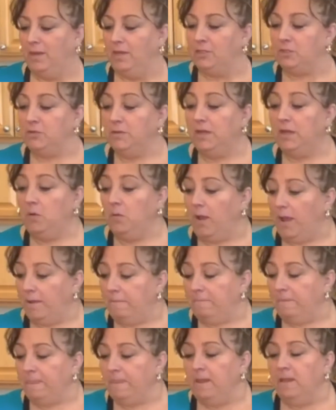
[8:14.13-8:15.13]
So
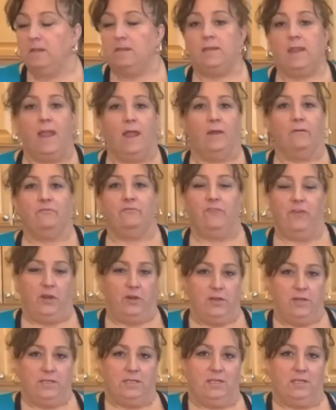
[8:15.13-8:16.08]
anyway, now very